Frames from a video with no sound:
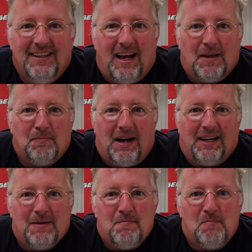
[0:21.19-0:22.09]
I
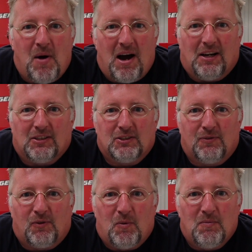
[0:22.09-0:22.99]
buy parts
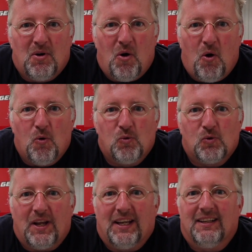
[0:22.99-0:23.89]
from
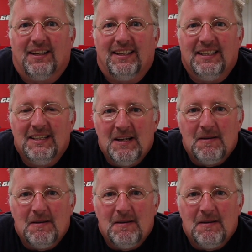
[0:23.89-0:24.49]
O'Reilly,